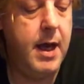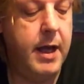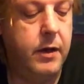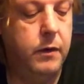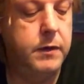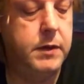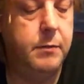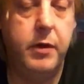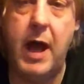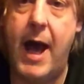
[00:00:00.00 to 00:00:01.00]
It caused
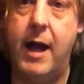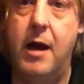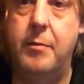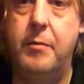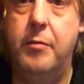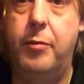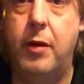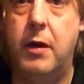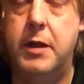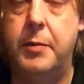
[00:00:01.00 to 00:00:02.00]
someone to hang up and
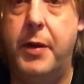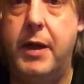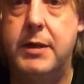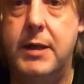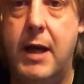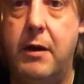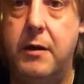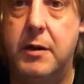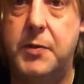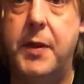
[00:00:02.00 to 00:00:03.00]
block the person out and
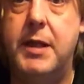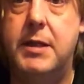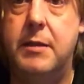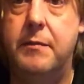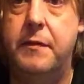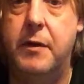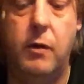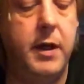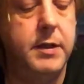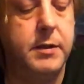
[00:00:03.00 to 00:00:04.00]
not speak to them for
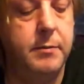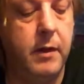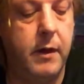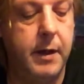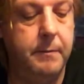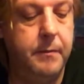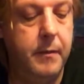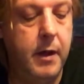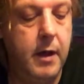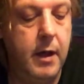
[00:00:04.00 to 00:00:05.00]
quite some time.
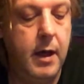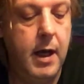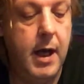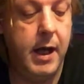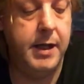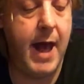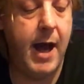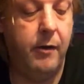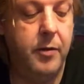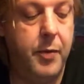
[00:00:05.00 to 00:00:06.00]
And
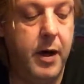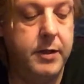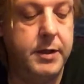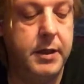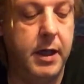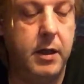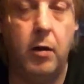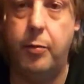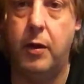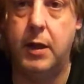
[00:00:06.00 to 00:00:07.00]
now the person that
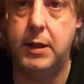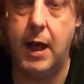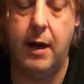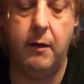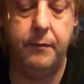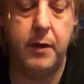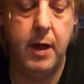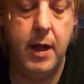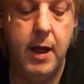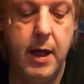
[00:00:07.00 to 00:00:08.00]
got blocked out
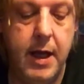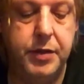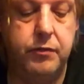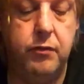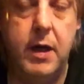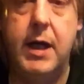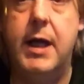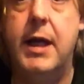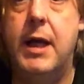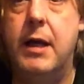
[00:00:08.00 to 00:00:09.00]
is
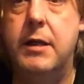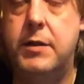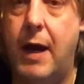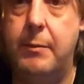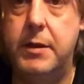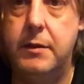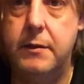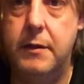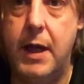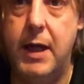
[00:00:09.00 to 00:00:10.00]
really trapped
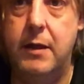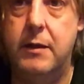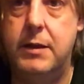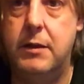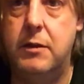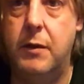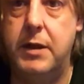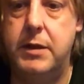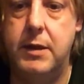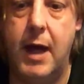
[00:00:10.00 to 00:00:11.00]
in a
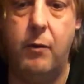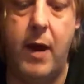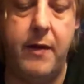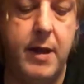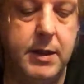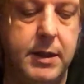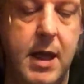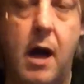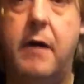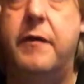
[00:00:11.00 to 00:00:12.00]
situation now where it's
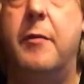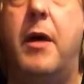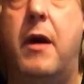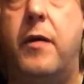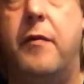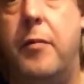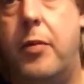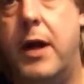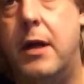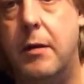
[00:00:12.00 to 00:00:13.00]
the aftermath of a
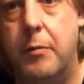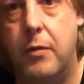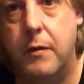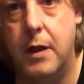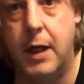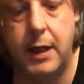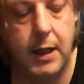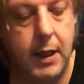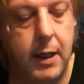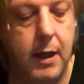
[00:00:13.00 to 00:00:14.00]
breakup more than
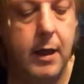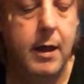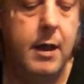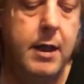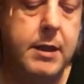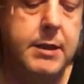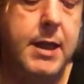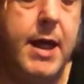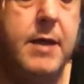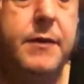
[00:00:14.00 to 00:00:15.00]
likely. Because
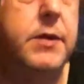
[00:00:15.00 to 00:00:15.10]
the Eight of